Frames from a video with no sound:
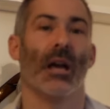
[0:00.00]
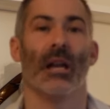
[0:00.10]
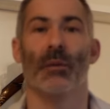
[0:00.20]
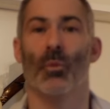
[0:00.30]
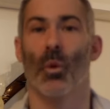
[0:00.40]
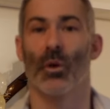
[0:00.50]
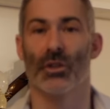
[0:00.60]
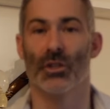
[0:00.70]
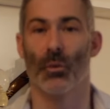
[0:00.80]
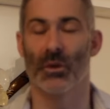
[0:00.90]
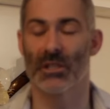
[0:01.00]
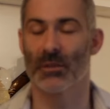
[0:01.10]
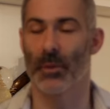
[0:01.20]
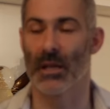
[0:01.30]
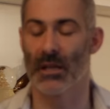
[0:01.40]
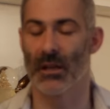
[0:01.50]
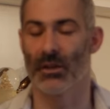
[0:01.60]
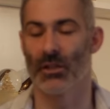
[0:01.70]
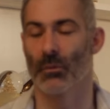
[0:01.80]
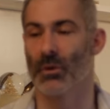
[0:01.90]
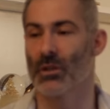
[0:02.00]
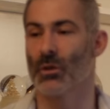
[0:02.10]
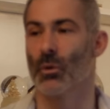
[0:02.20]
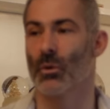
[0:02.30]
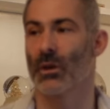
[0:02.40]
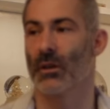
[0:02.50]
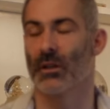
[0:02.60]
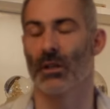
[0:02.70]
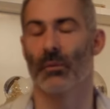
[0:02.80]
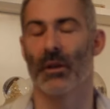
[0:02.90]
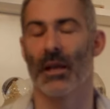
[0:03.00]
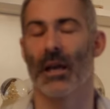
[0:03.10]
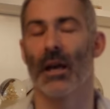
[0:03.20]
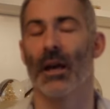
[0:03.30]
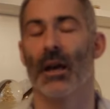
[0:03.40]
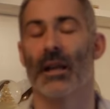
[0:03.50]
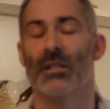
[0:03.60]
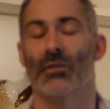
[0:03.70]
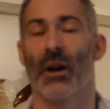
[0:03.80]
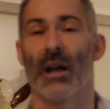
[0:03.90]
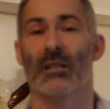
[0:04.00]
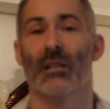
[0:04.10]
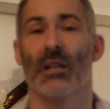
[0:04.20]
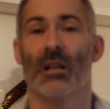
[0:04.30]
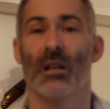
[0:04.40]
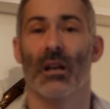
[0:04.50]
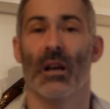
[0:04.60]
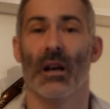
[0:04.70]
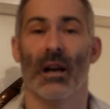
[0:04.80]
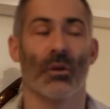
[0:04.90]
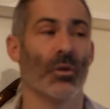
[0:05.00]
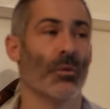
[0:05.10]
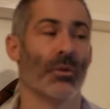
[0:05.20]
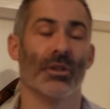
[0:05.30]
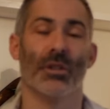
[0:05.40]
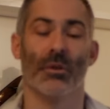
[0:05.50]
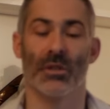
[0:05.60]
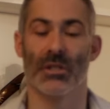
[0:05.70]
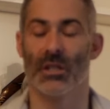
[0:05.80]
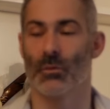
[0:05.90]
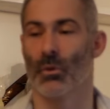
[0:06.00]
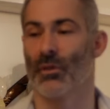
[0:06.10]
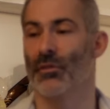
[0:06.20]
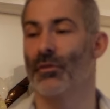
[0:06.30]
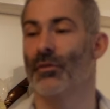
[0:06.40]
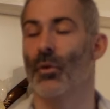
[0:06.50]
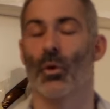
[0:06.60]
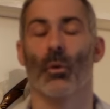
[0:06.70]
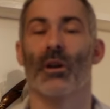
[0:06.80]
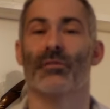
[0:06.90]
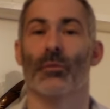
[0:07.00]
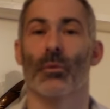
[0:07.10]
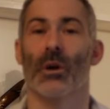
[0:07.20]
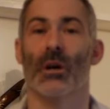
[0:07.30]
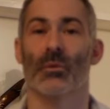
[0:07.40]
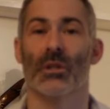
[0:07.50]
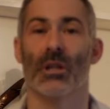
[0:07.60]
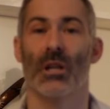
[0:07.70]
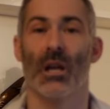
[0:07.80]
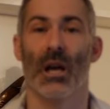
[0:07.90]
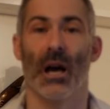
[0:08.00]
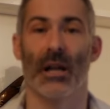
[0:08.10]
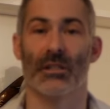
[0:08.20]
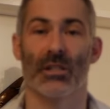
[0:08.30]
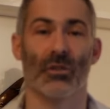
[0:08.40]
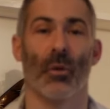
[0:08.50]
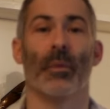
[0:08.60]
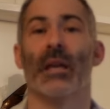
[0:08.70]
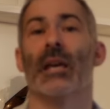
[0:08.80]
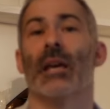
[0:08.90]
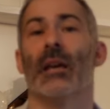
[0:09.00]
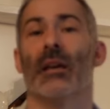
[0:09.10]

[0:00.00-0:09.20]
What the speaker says: anymore, and you don't want to speak, and you don't want to talk, and you don't want to interact, and all you want to do is you just want to fall away from the world and just not be here